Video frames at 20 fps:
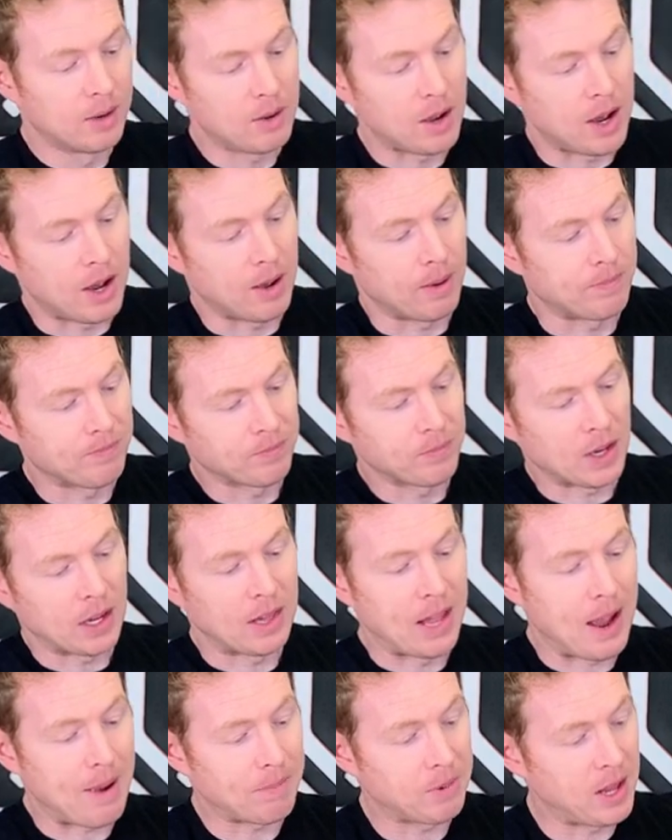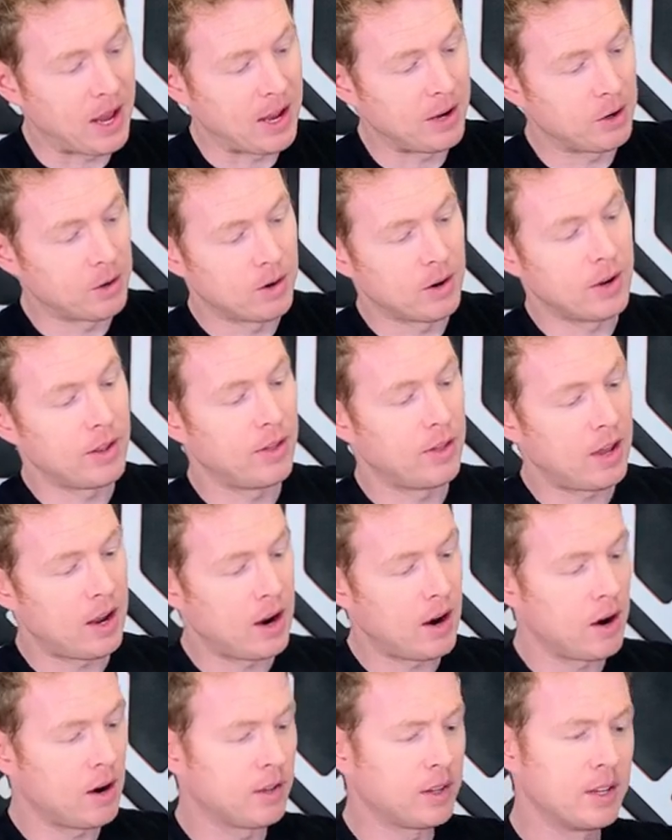um, Laplander in
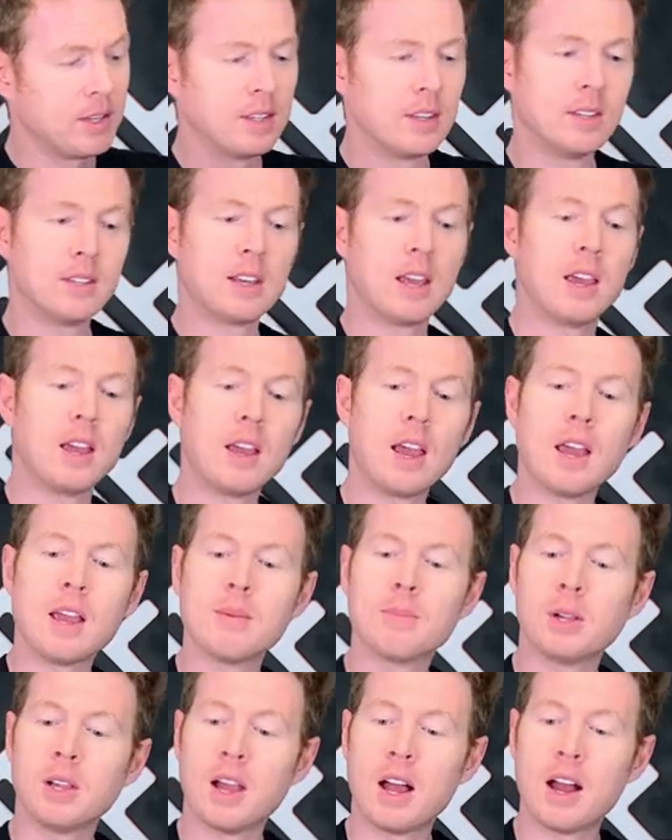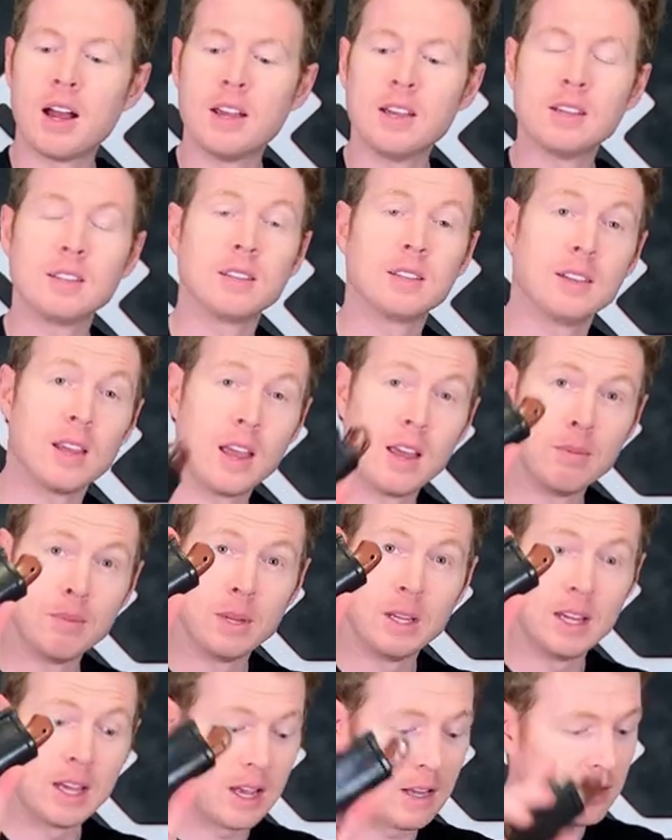there. This is a Abelius
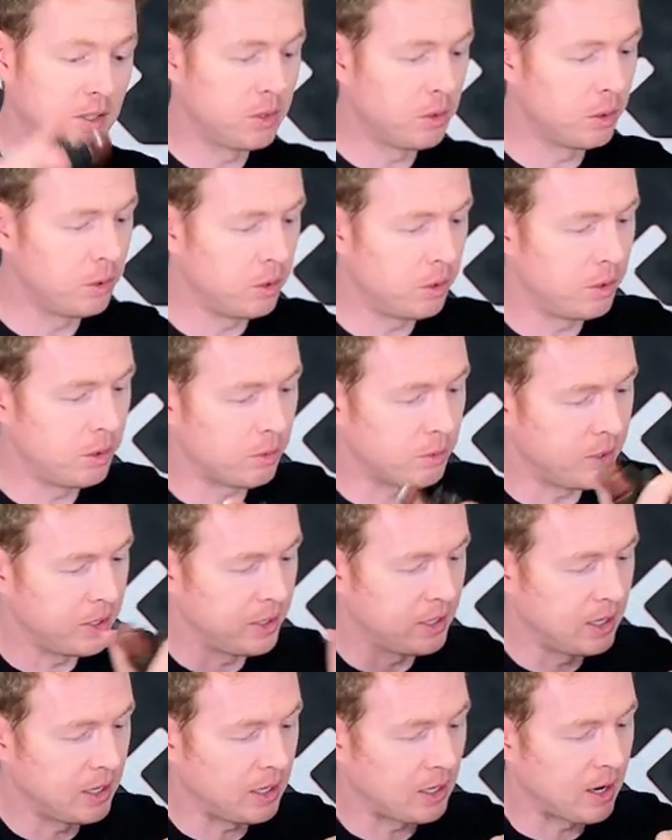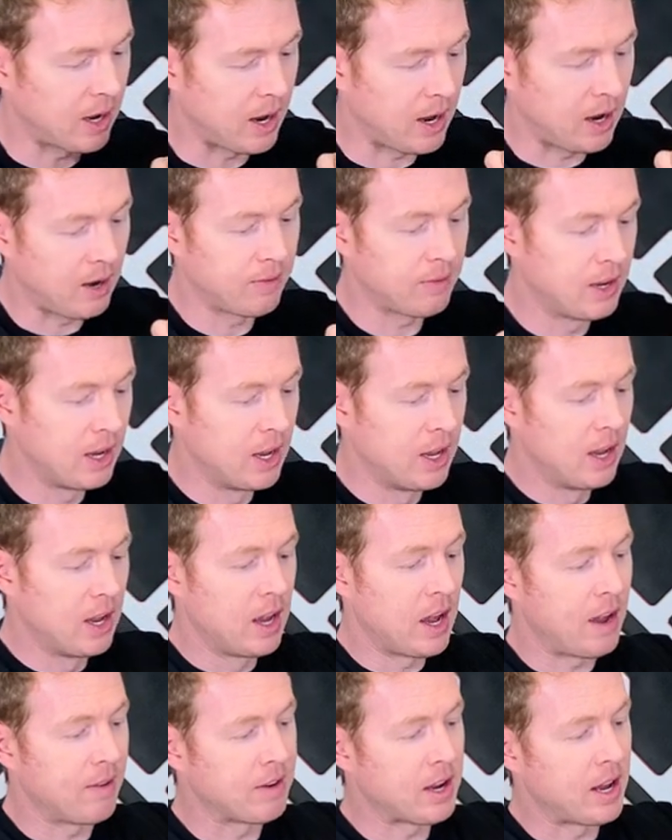NBS tool, really neat knife.
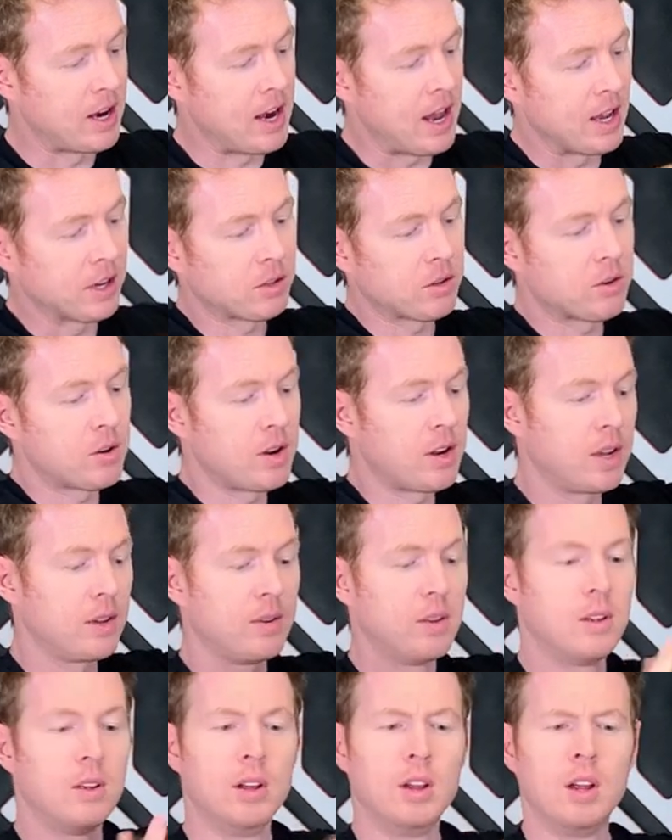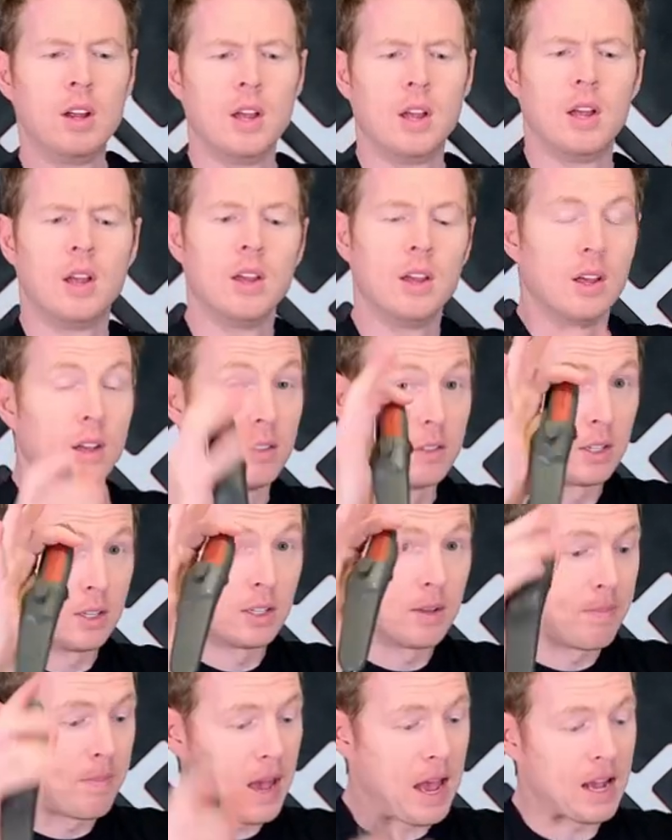I've got an extra
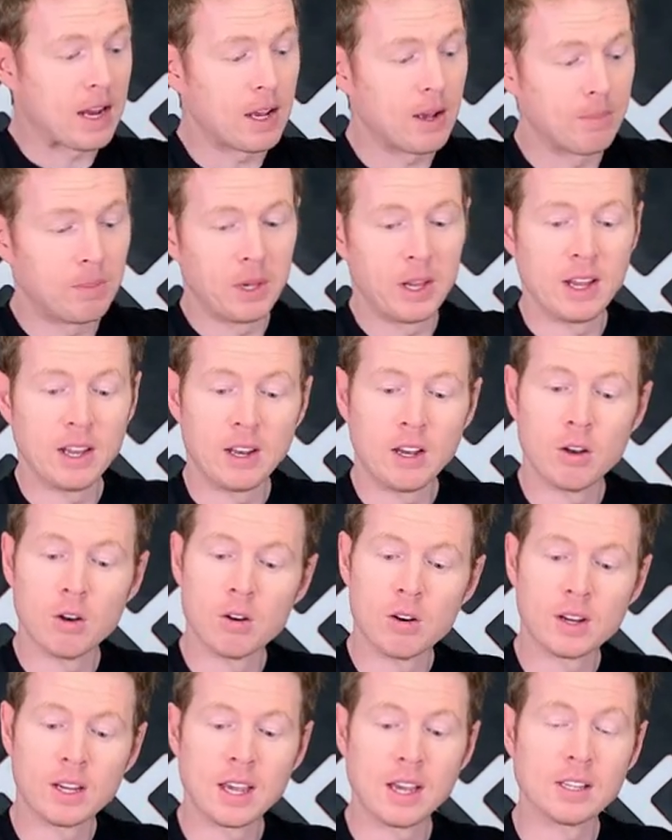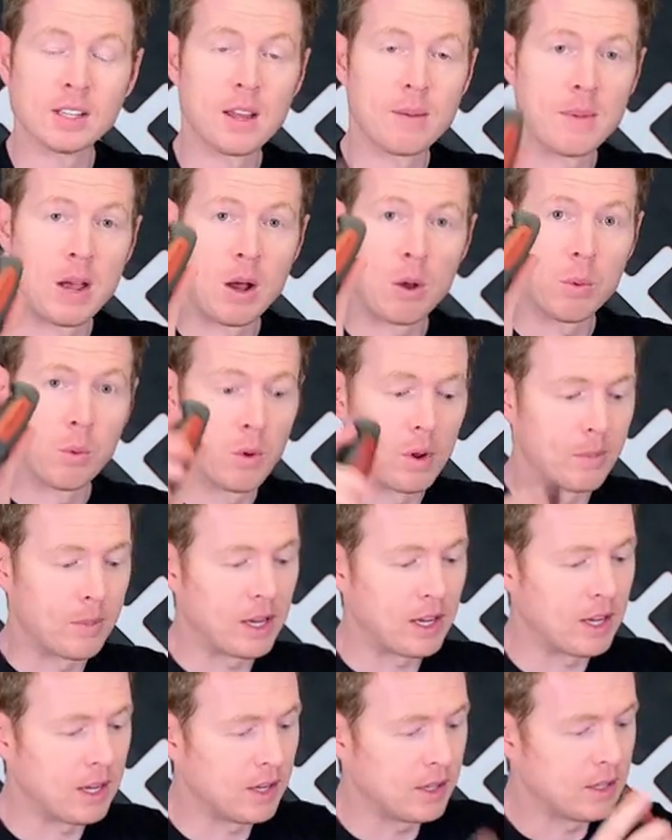just a backup blade here in case I'm out with one of
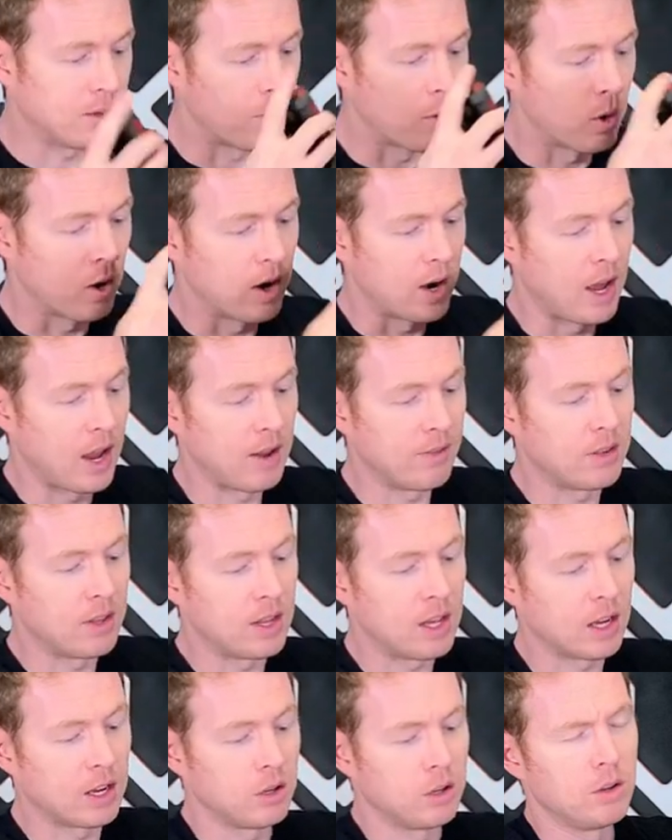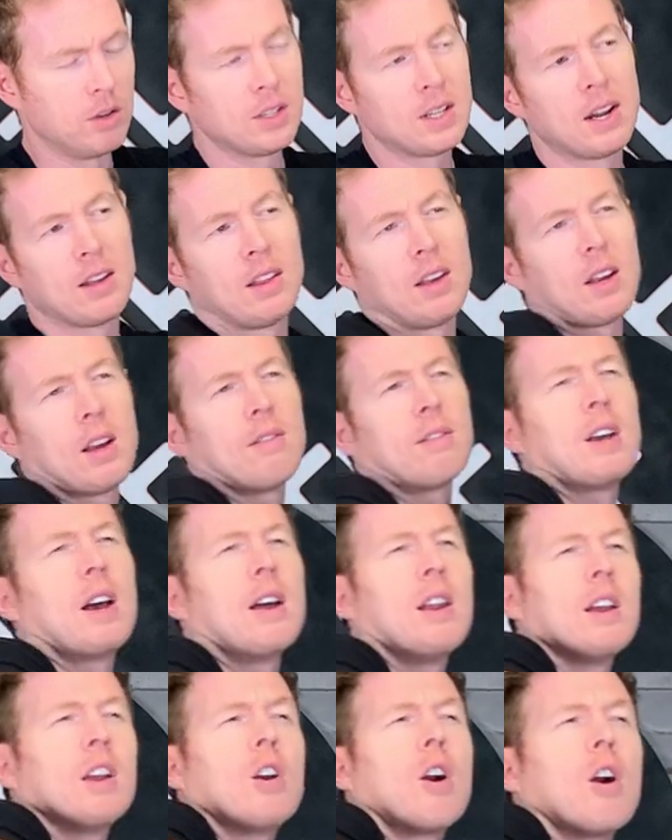my kids and Lauren and I that they can use. And I think I've
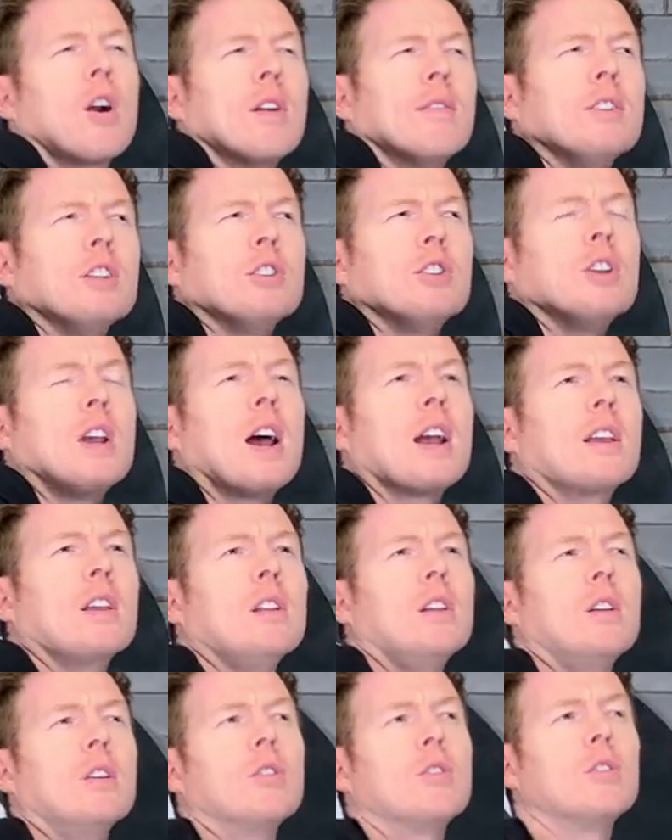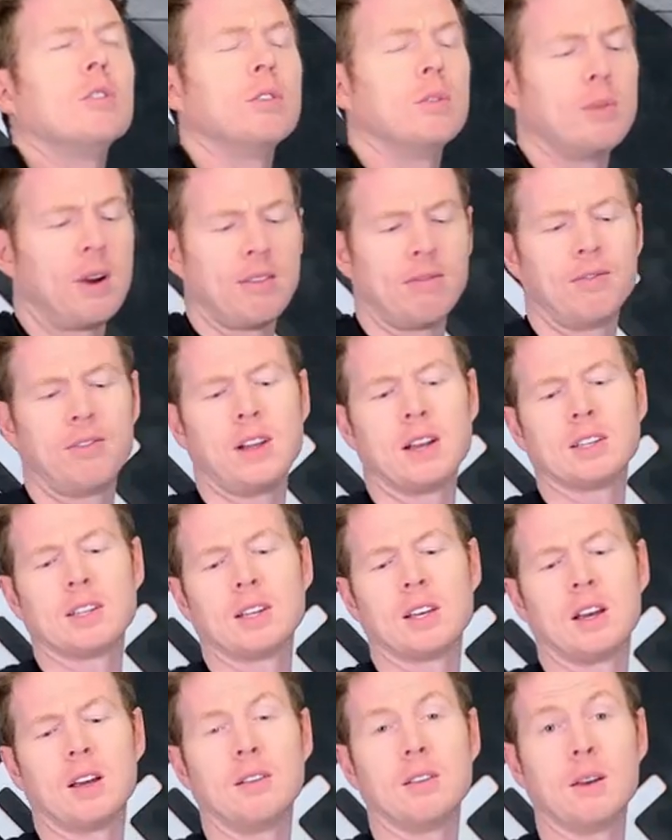got a carving jack in here too by
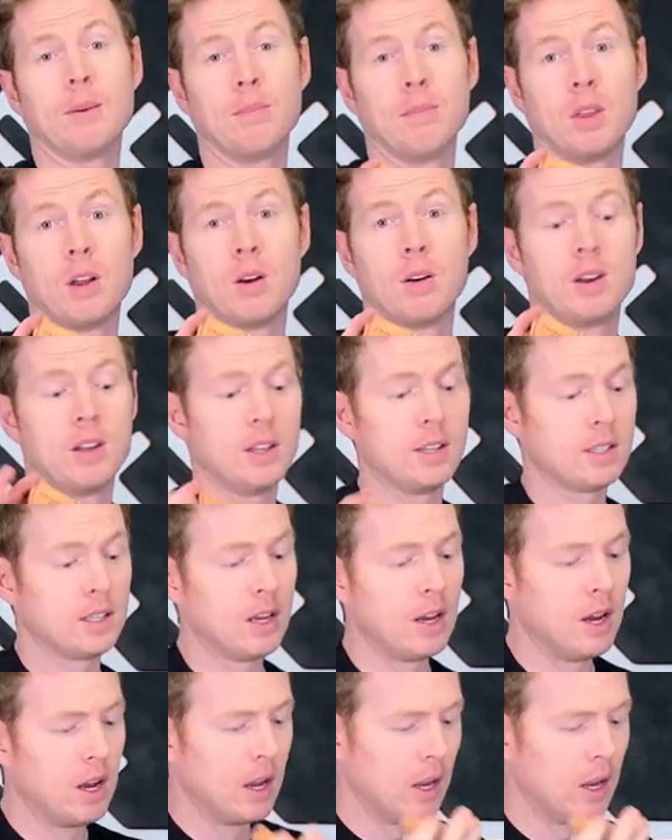FlexCut. Yep, there it is.